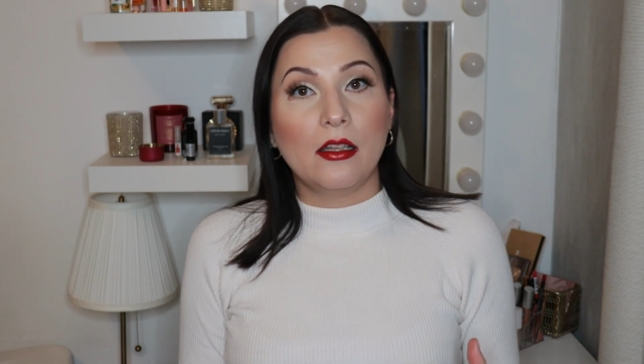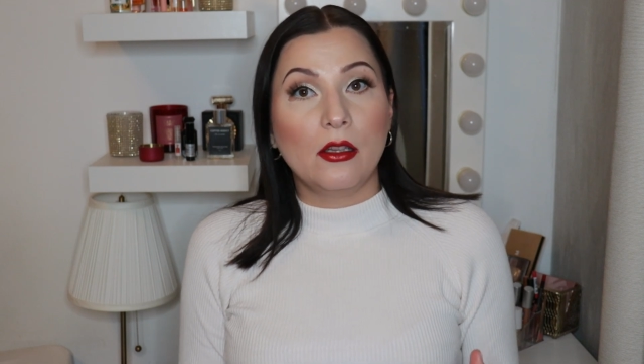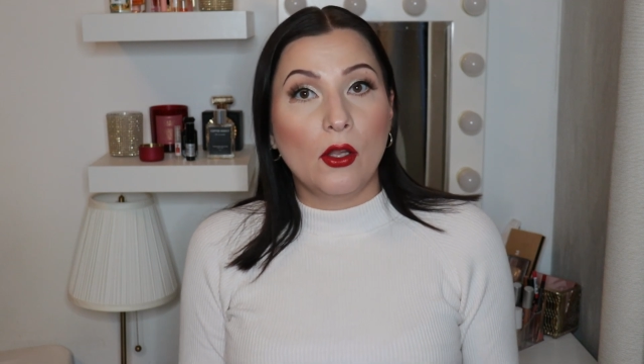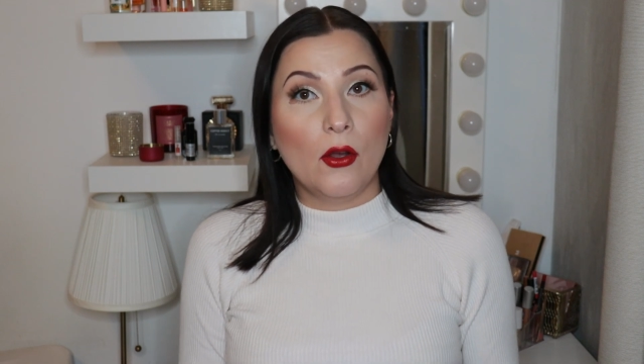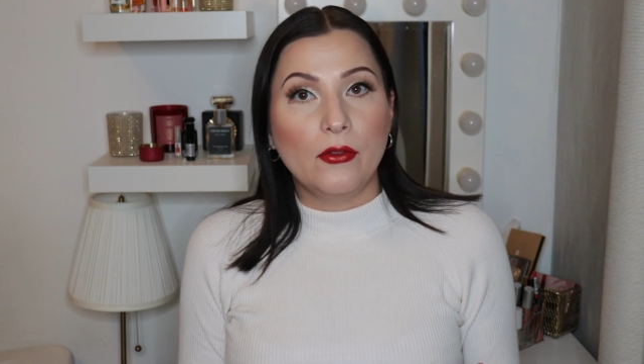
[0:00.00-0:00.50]

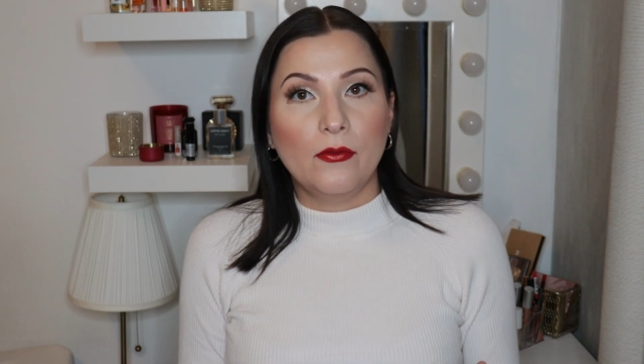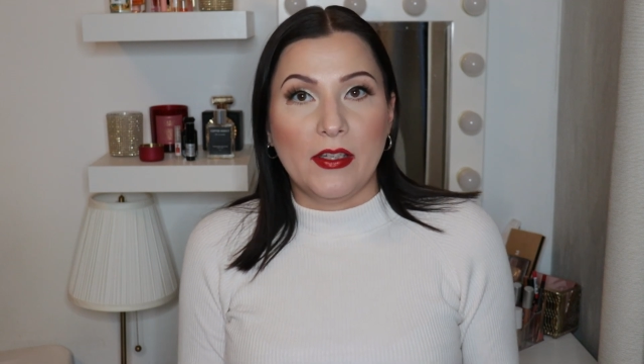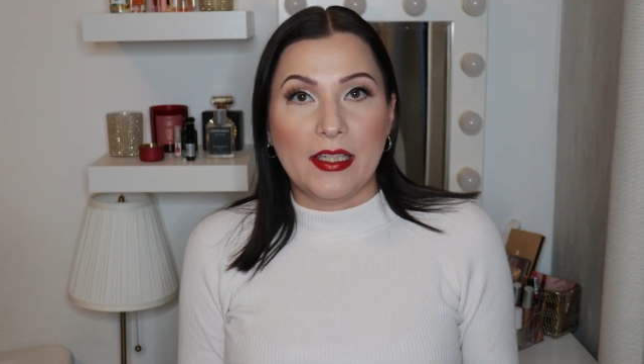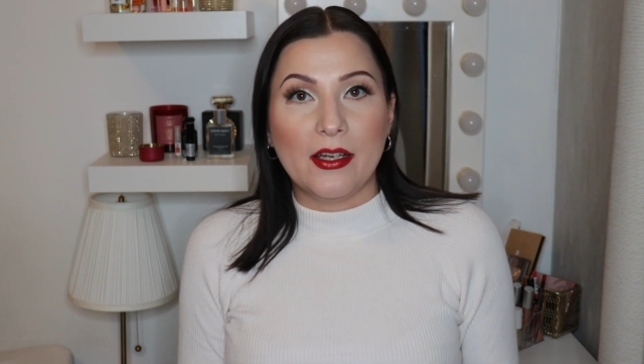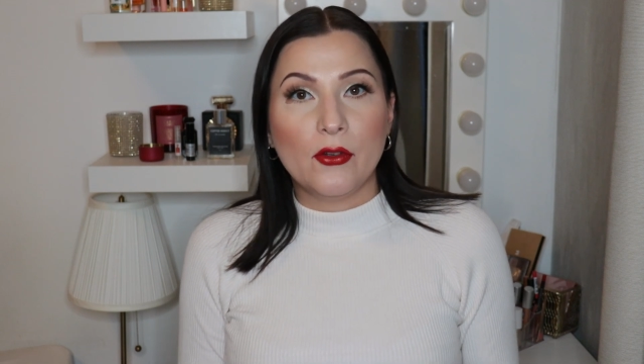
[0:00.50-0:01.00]
long
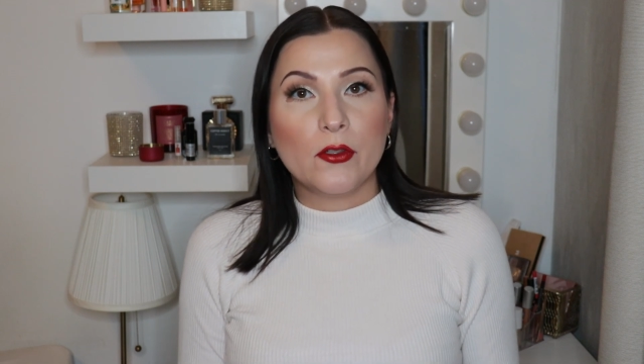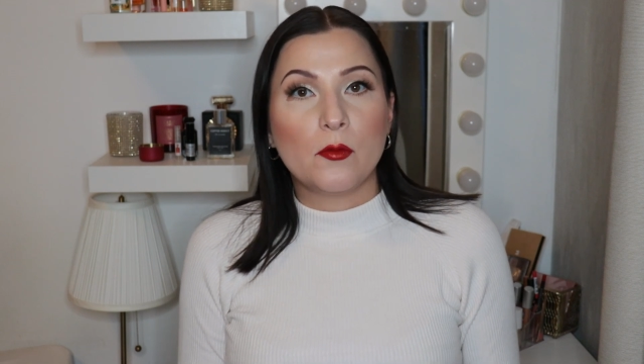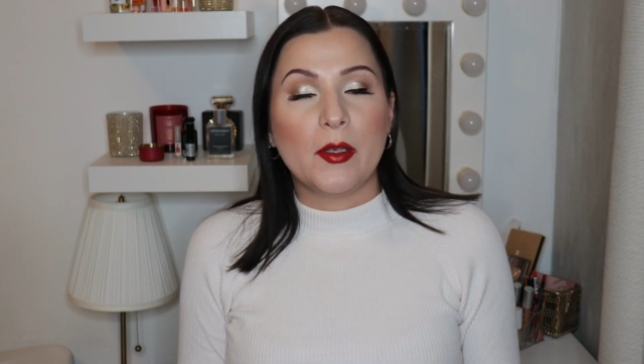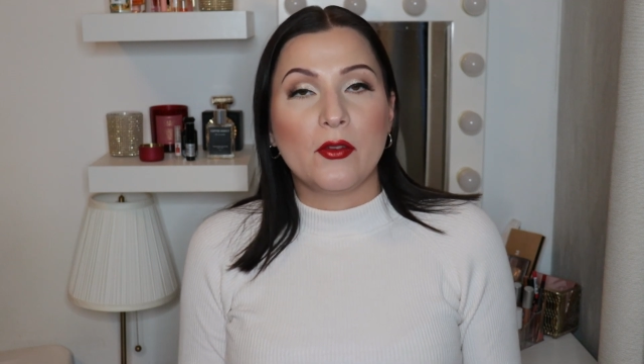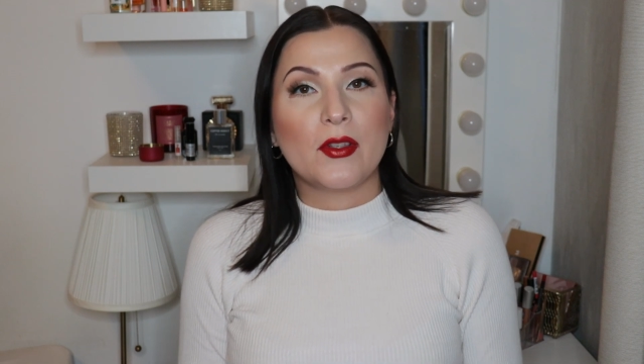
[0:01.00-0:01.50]

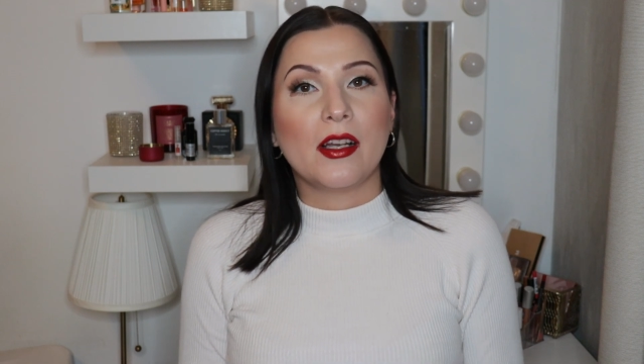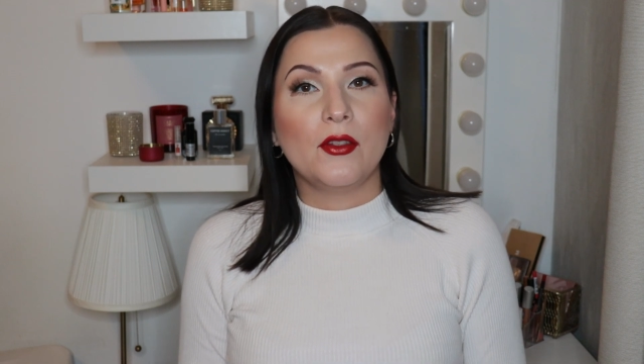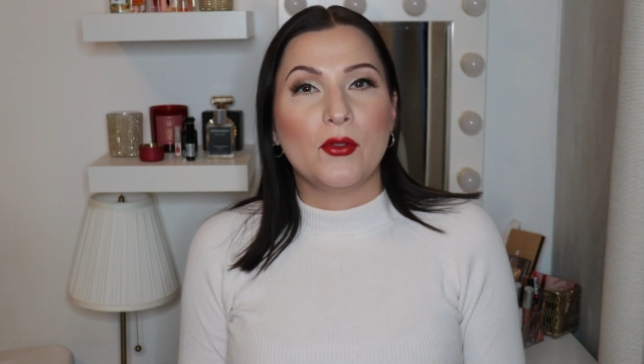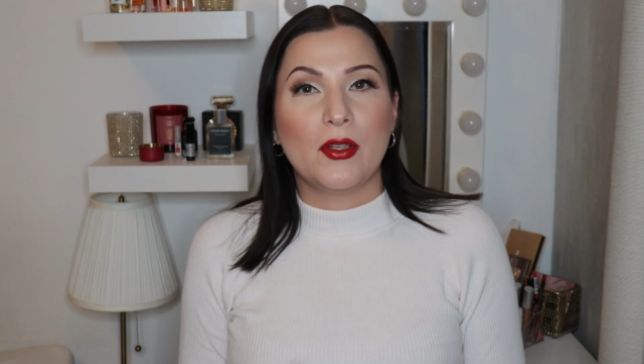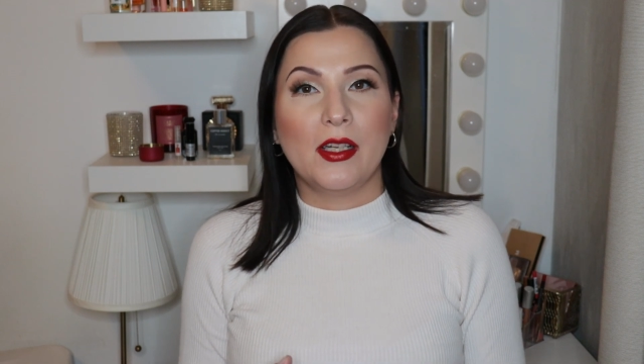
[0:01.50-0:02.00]
videos because I
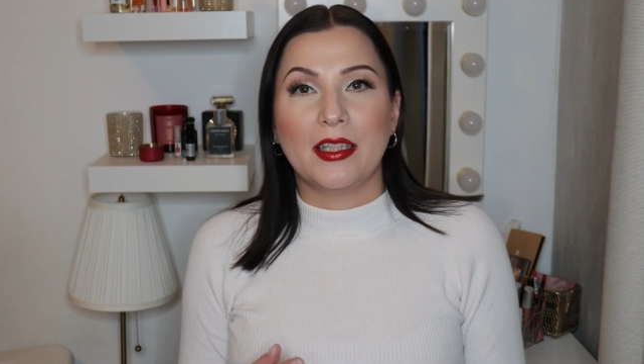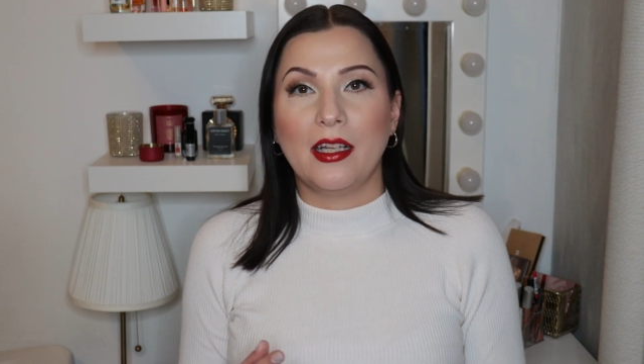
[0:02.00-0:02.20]
usually